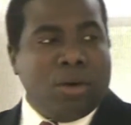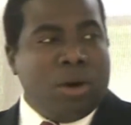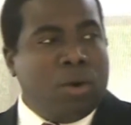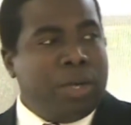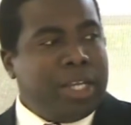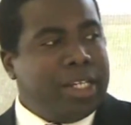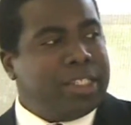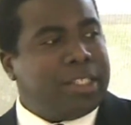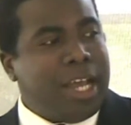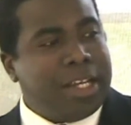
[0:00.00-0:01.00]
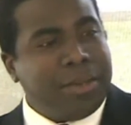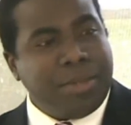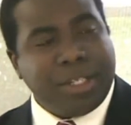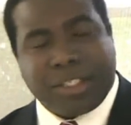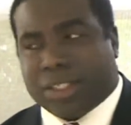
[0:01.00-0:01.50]
or we can decide to
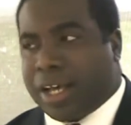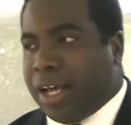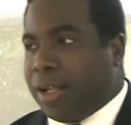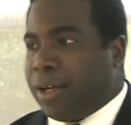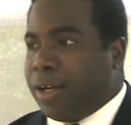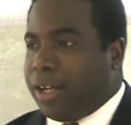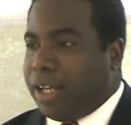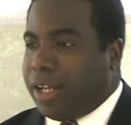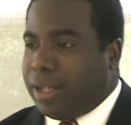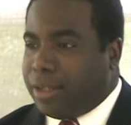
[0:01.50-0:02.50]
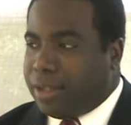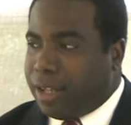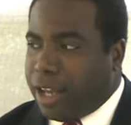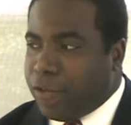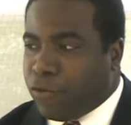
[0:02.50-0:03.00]
be a scholar
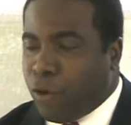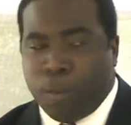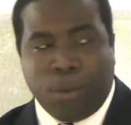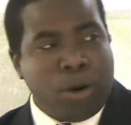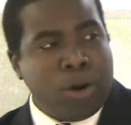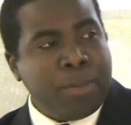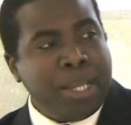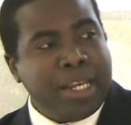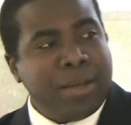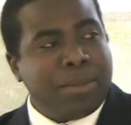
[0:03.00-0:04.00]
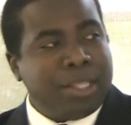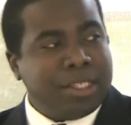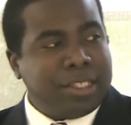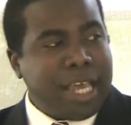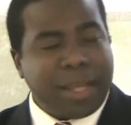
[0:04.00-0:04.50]
and form our opinion, but the
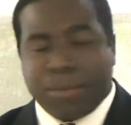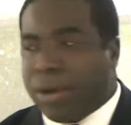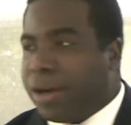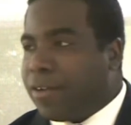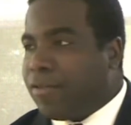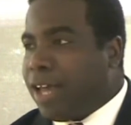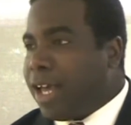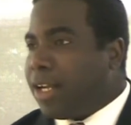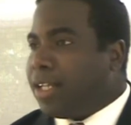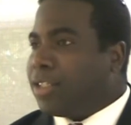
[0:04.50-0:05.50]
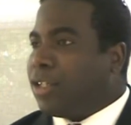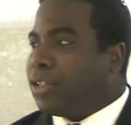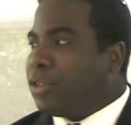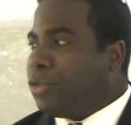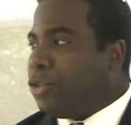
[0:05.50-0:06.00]
second part of that is
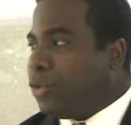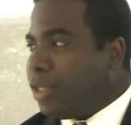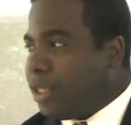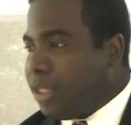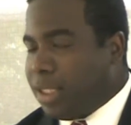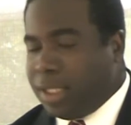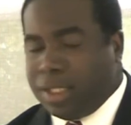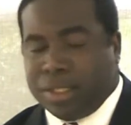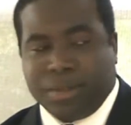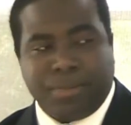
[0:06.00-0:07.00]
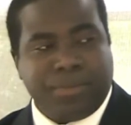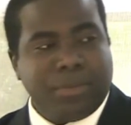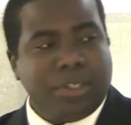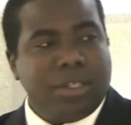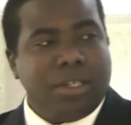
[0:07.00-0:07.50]
also doing the deed
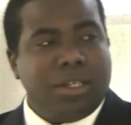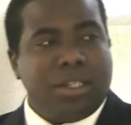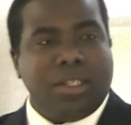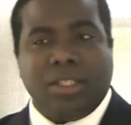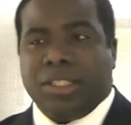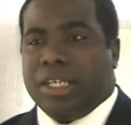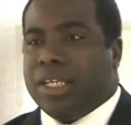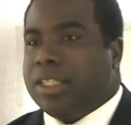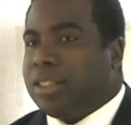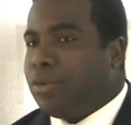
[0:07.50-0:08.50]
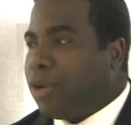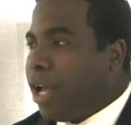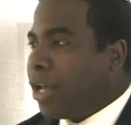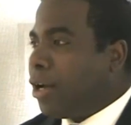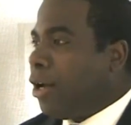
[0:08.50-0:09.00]
the deeds in what
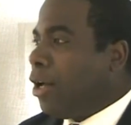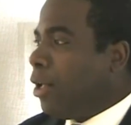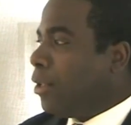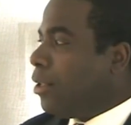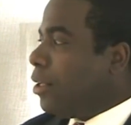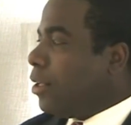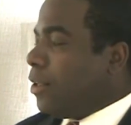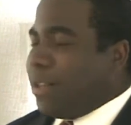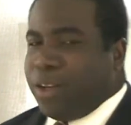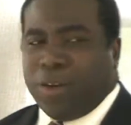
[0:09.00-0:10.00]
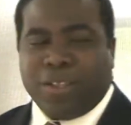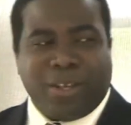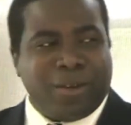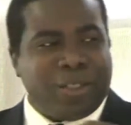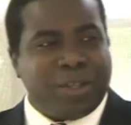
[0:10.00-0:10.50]
I call, you know,
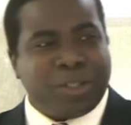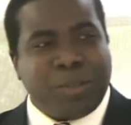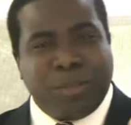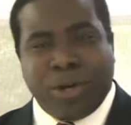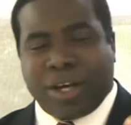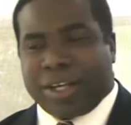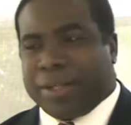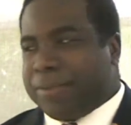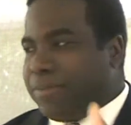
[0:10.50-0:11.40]
there, there's a book,